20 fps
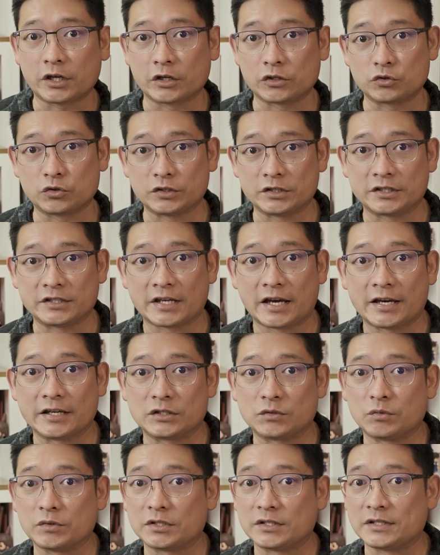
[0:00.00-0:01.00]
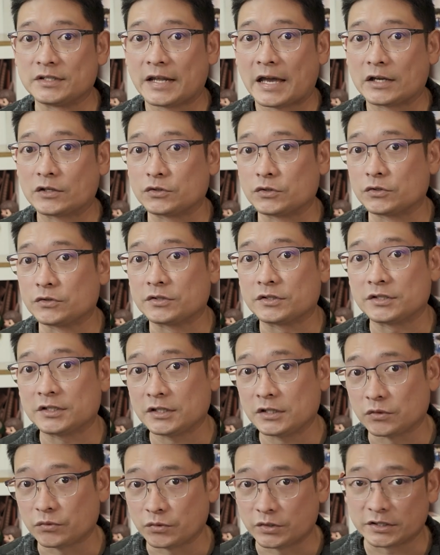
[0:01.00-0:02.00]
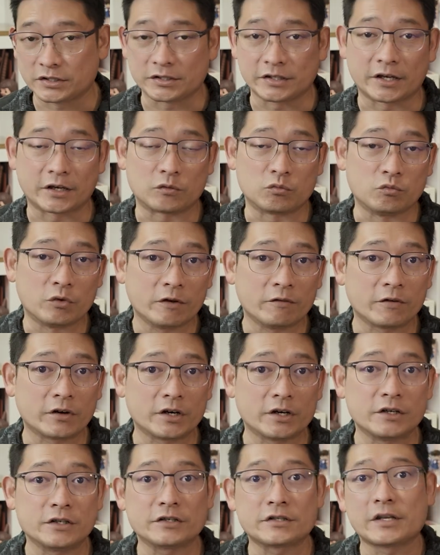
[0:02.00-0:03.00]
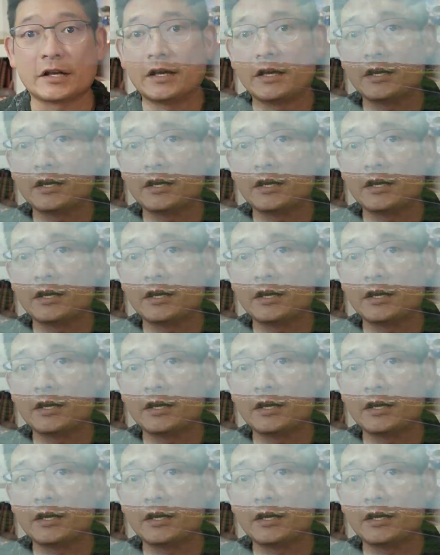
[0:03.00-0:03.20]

countrysides with natural sceneries like rivers,